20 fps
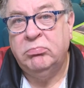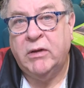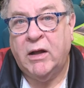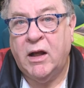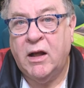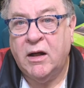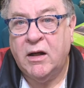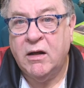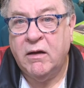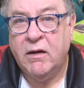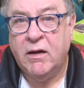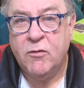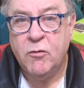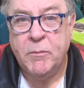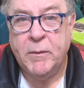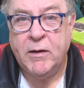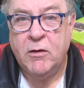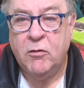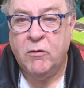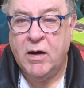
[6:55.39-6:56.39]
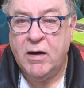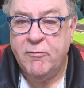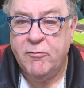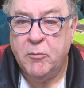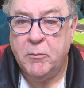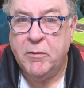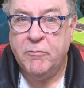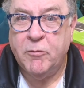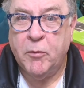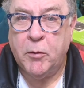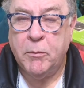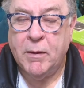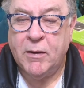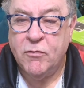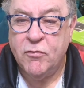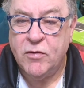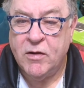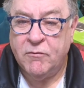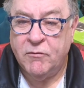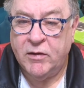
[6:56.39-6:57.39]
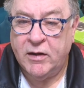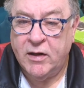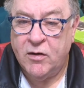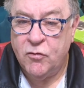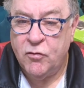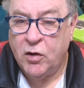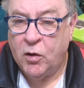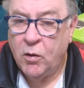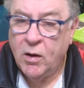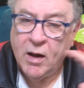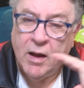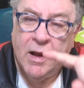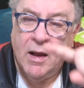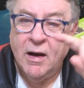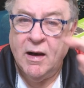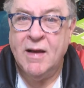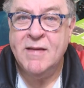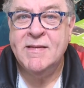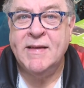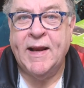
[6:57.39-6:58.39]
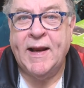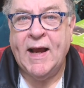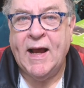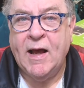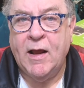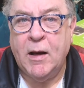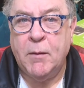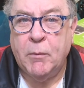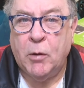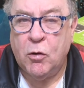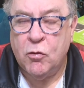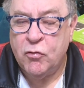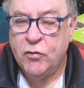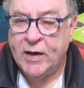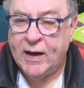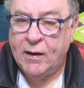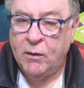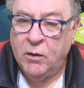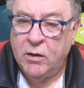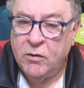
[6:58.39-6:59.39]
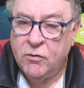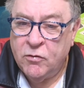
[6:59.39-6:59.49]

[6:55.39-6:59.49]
yeah, that's been great for me for the past 7 years. So let's get it out of the box now